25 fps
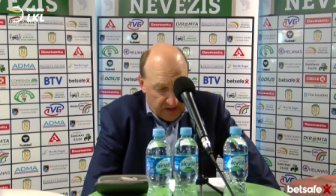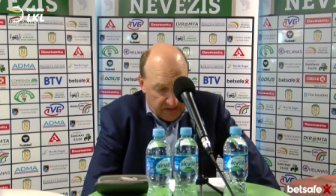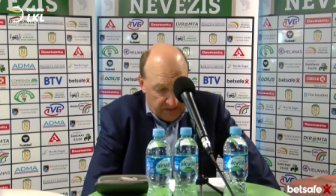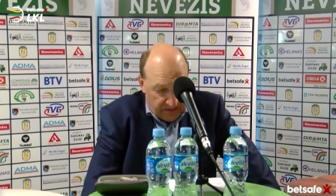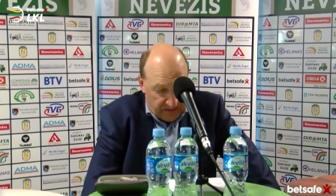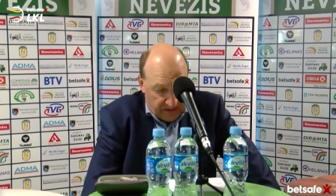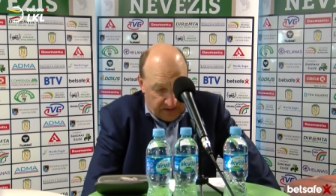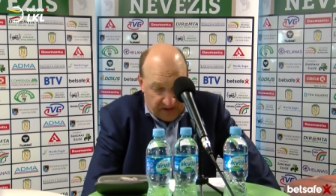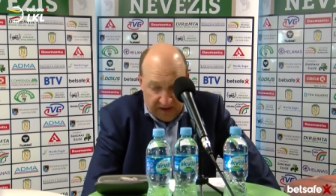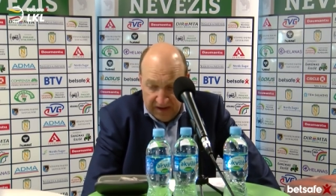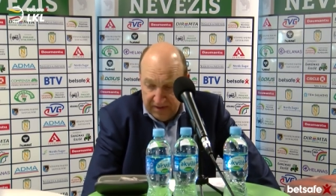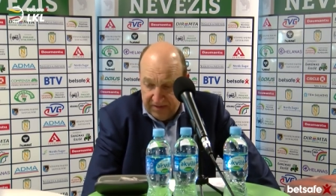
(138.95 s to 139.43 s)

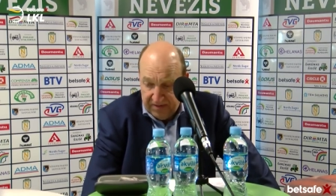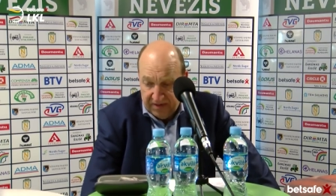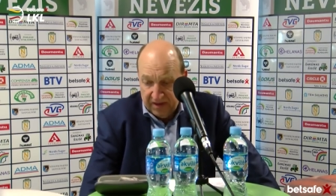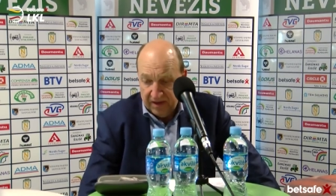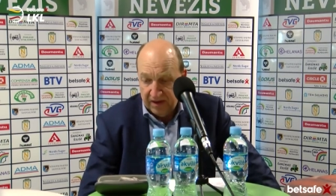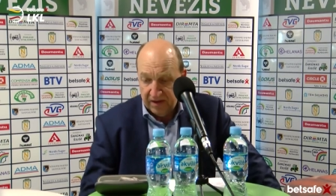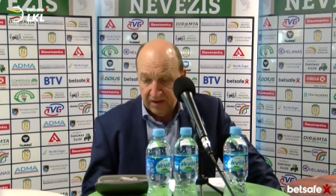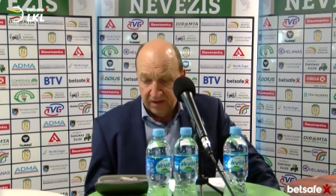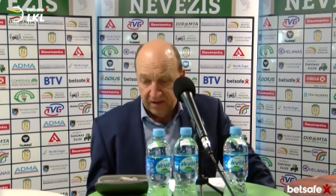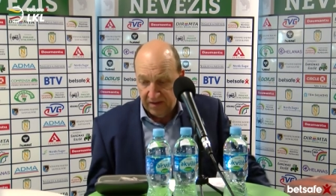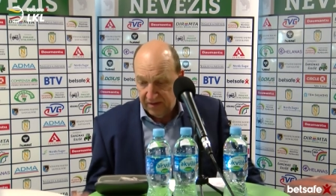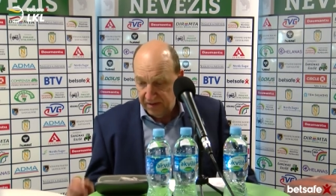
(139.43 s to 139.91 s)
The key
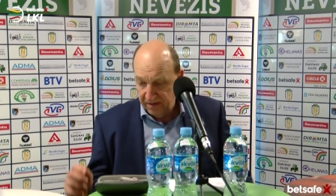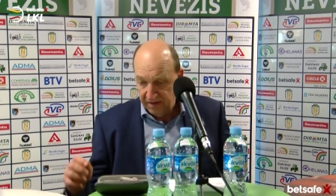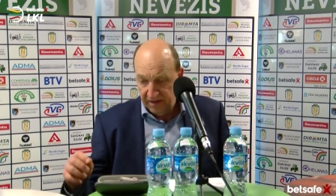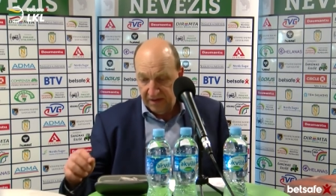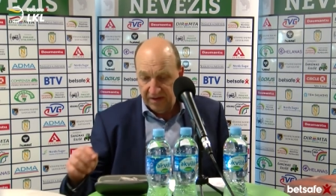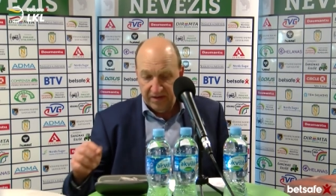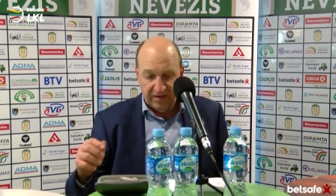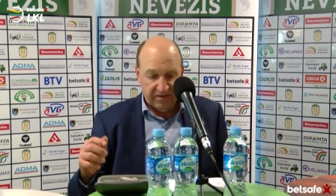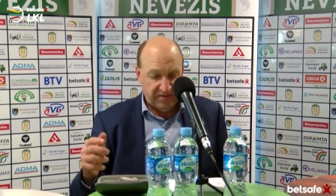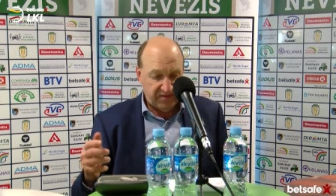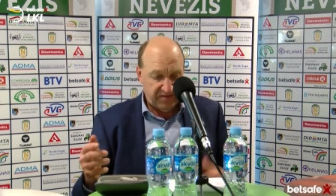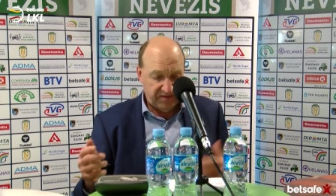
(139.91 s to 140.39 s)
thing
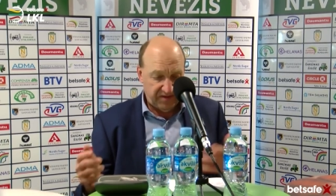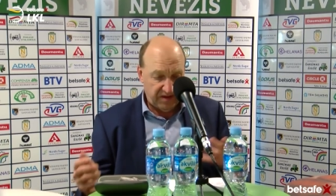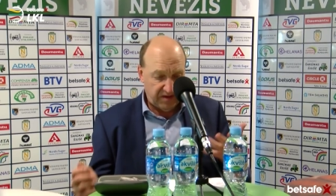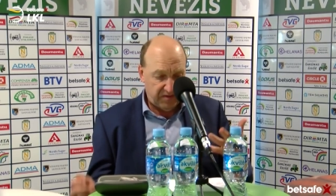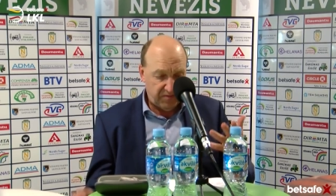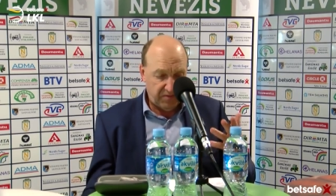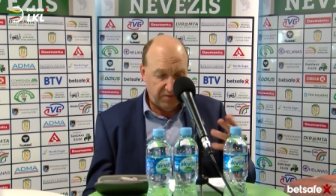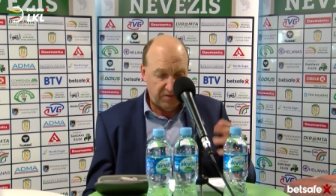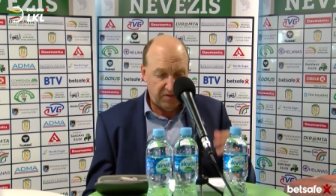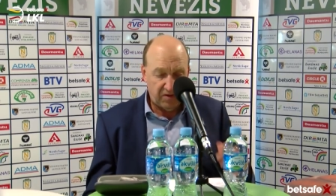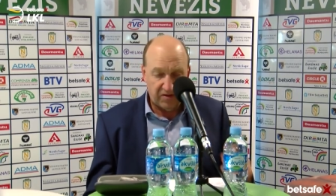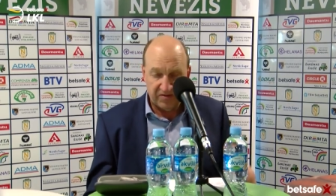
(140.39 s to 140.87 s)
is
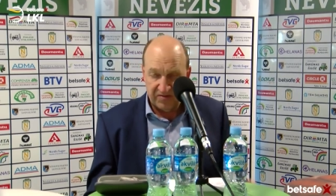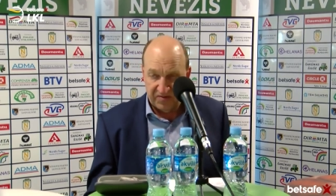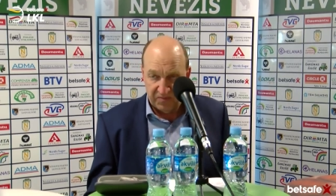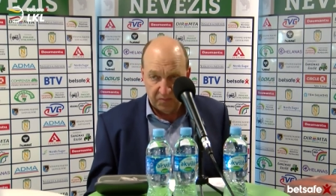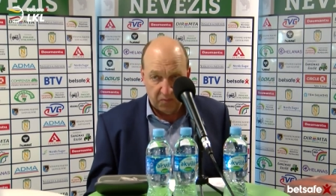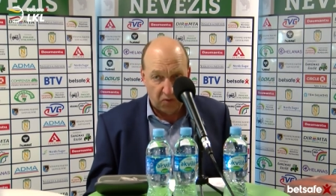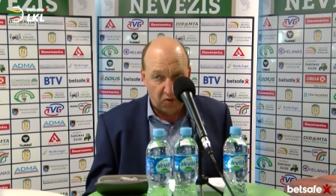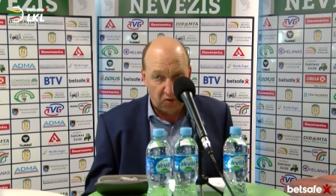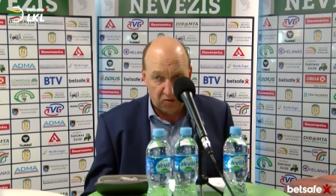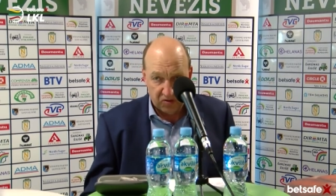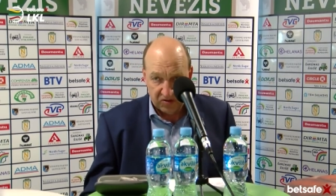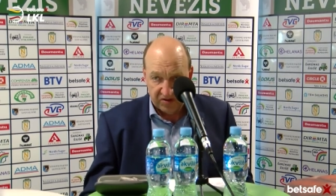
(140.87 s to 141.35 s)
that we lost
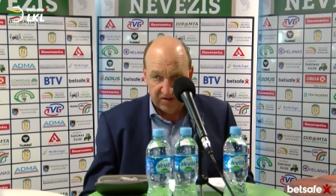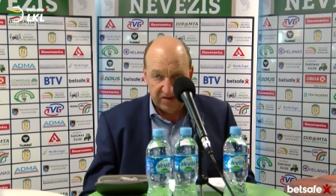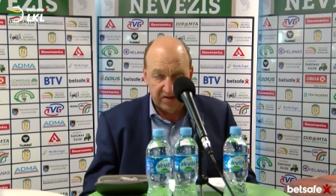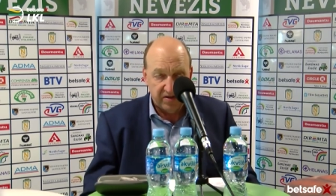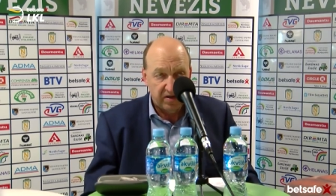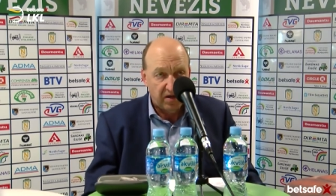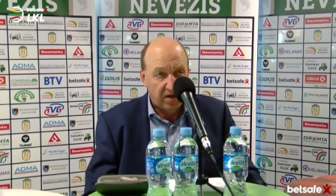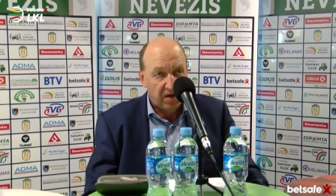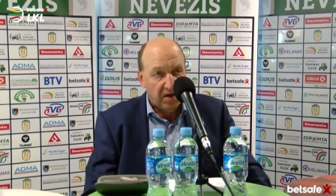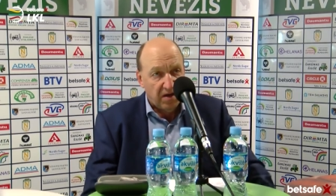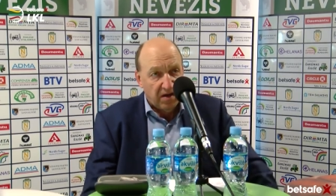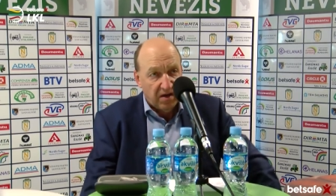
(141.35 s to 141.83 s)
boards,
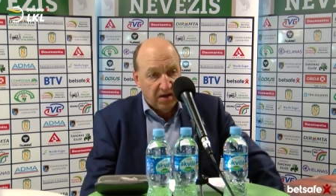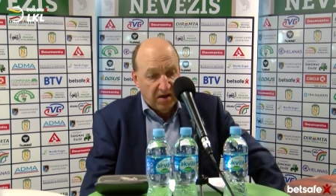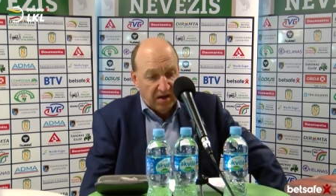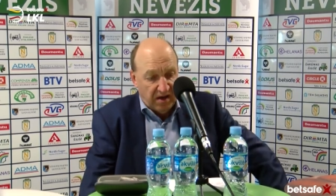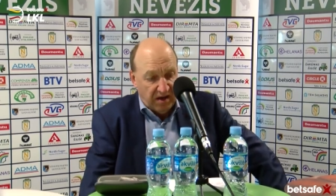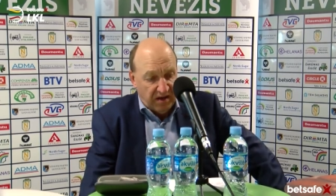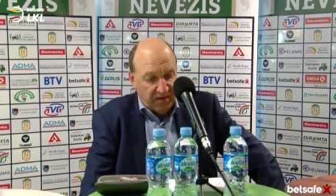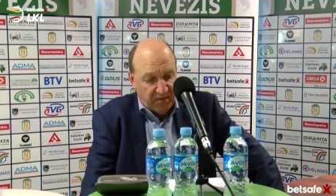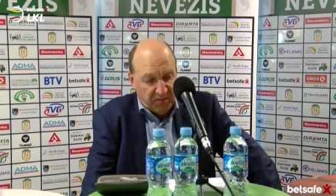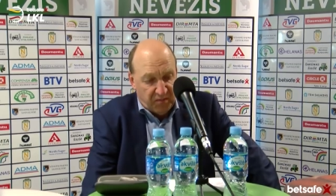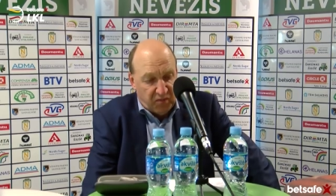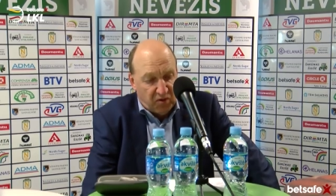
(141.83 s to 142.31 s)

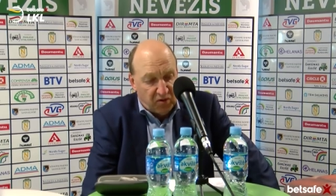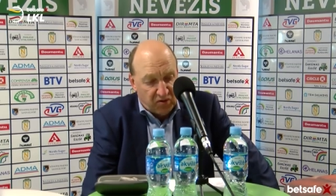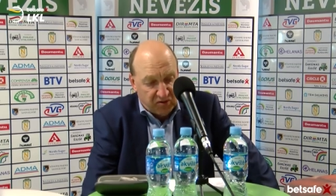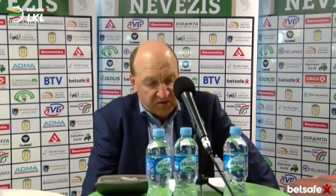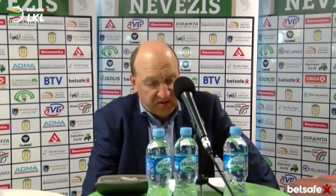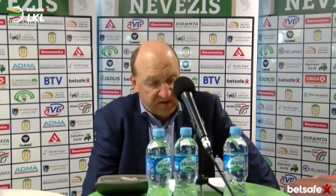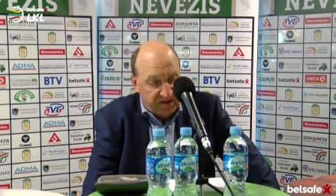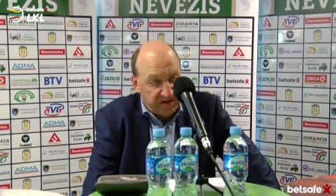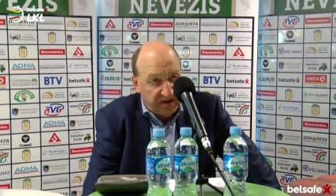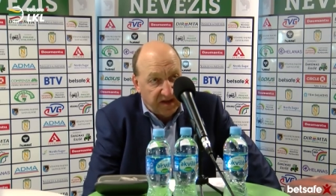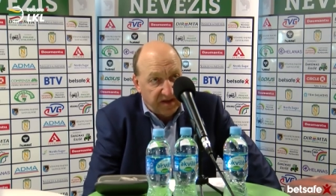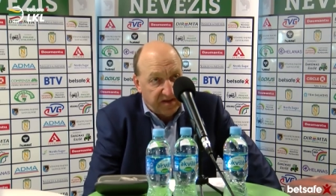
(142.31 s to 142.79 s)
and
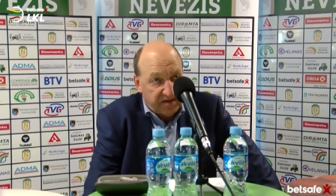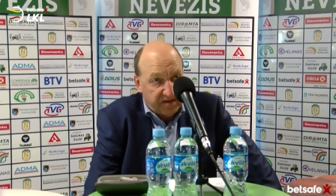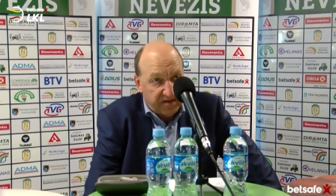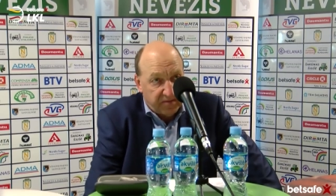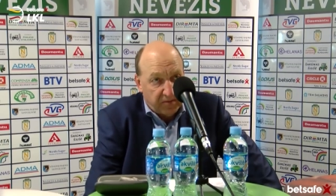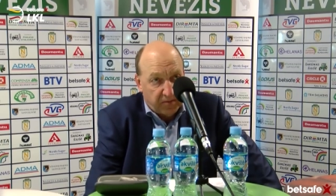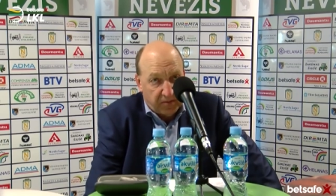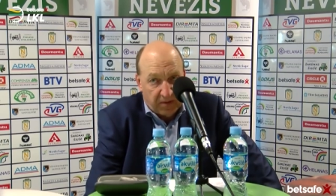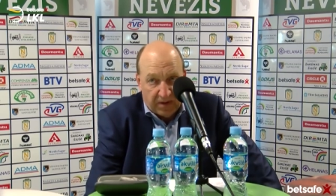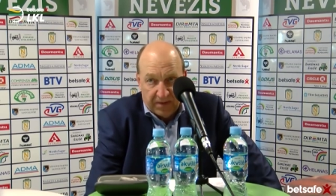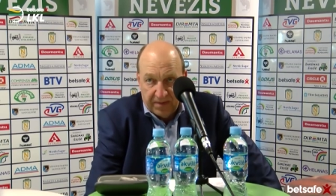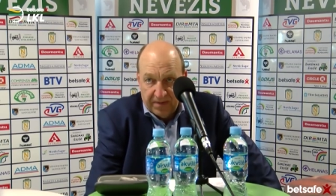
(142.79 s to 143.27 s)
boards, that's
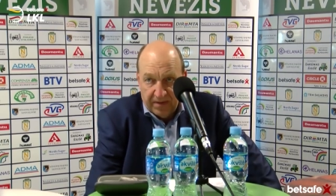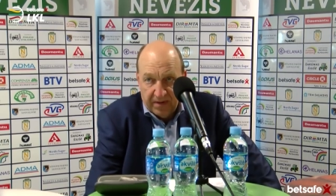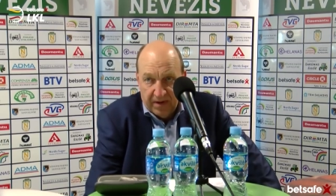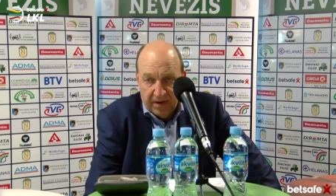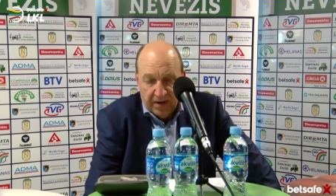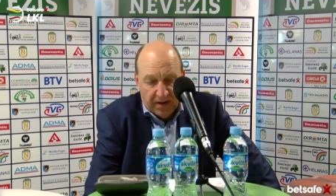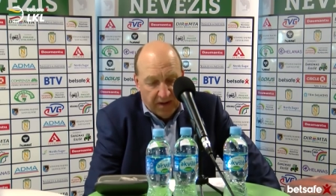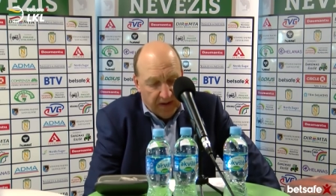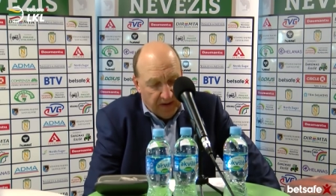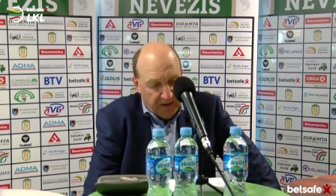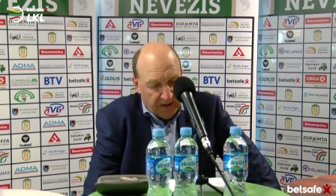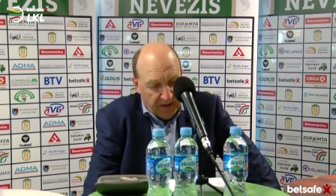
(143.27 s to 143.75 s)
one
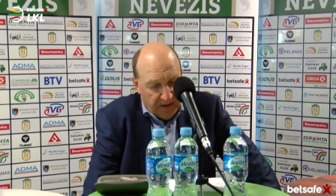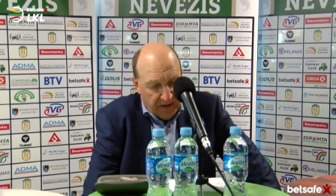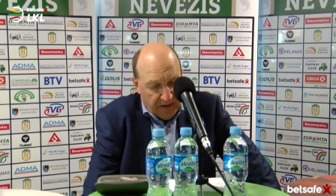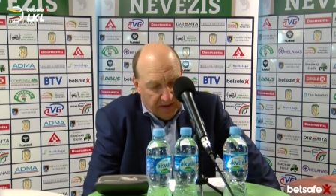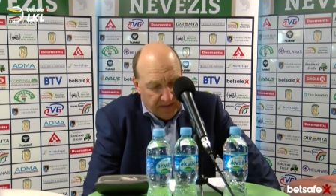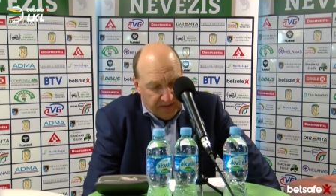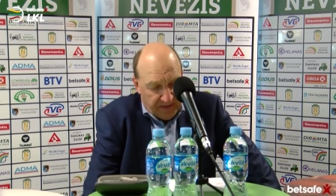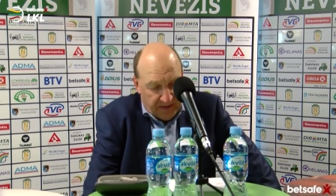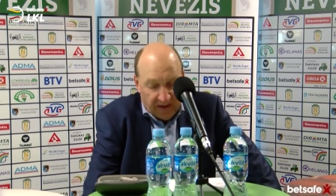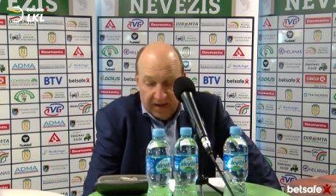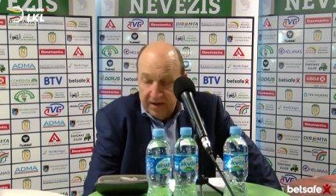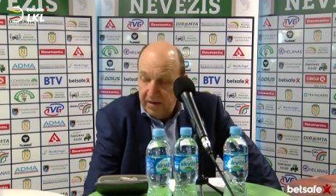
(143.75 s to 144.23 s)

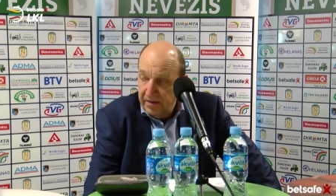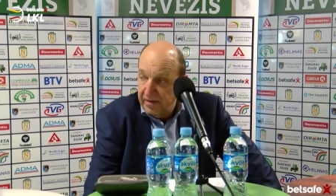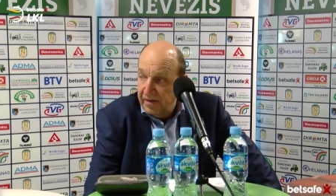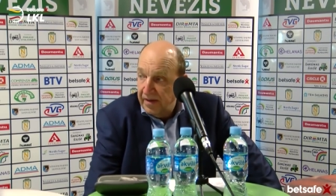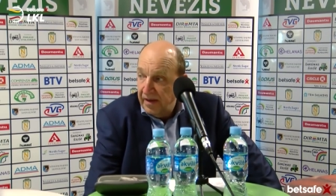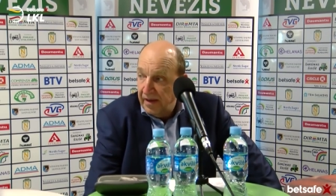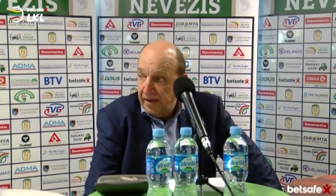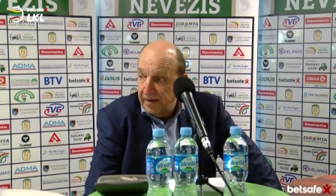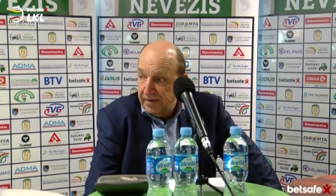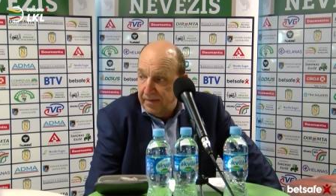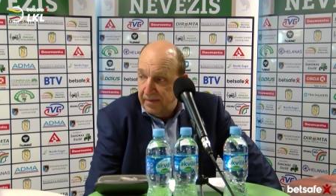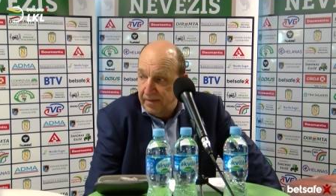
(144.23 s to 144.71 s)
thing
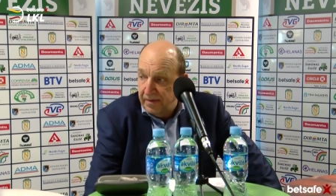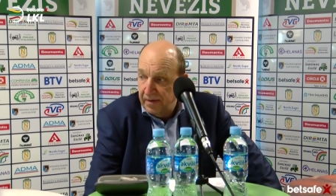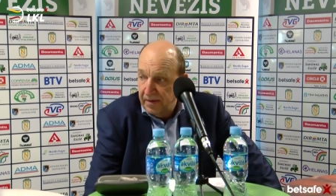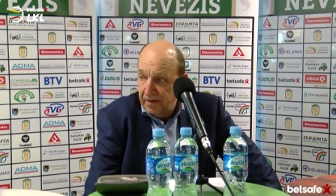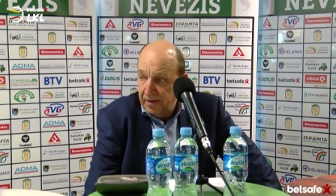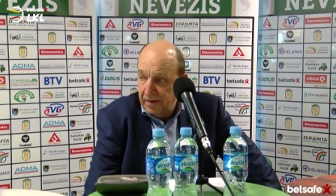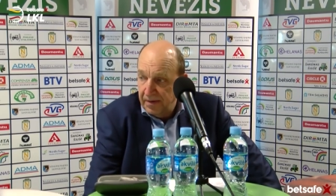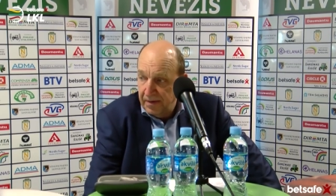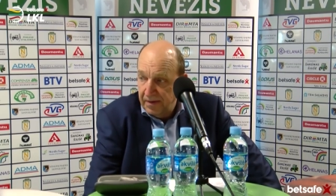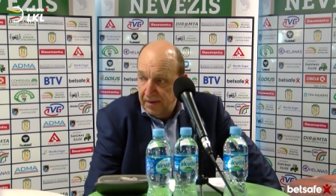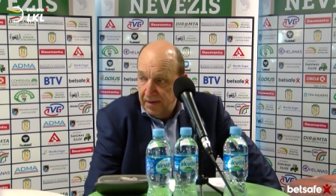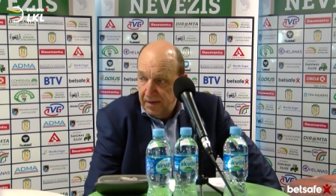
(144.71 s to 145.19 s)
that
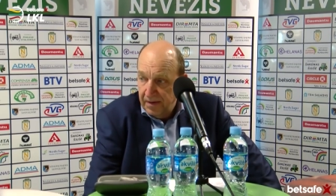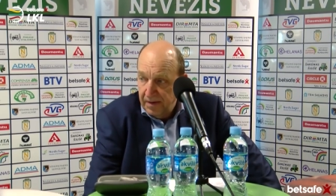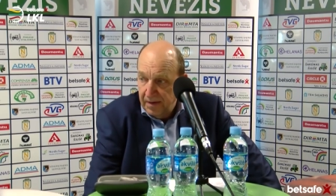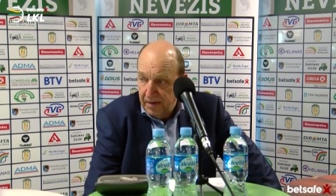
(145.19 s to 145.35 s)
uh,